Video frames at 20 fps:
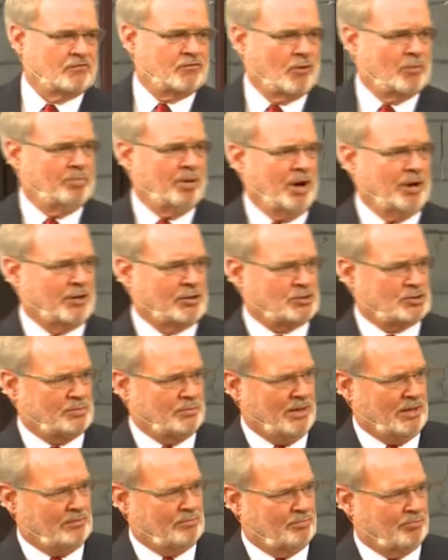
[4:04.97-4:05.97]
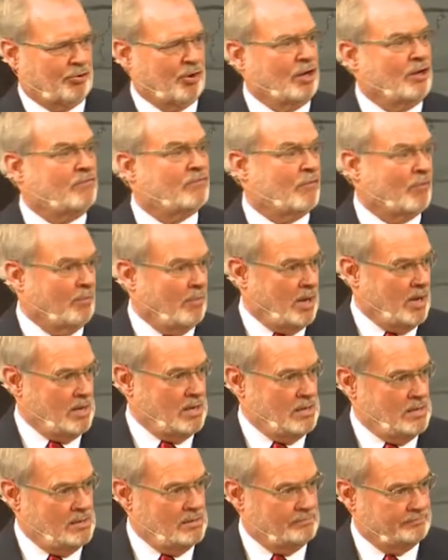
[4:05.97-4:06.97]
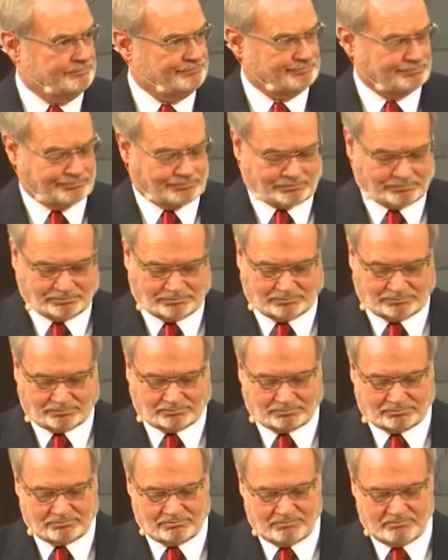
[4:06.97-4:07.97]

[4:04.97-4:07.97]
I'm a glutton for punishment. Pray for me.